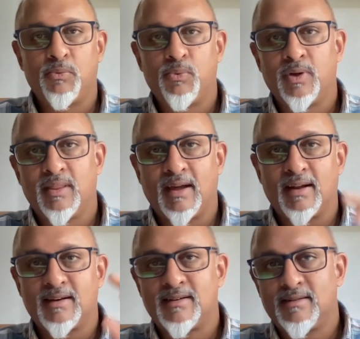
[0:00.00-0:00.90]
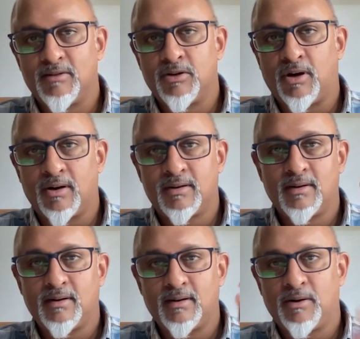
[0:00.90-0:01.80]
with that
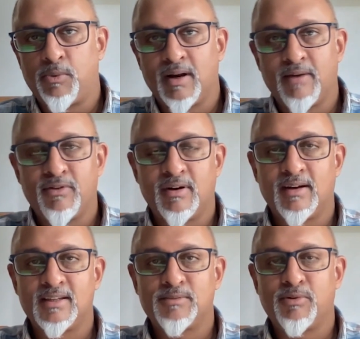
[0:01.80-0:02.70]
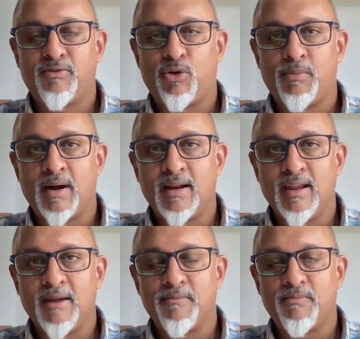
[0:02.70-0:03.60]
doctor or whatever it is before my
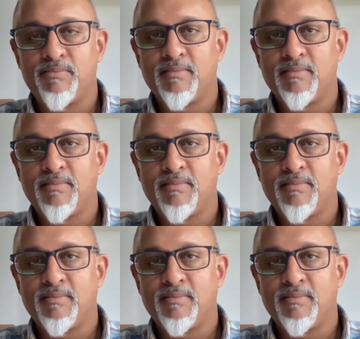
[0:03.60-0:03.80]
name?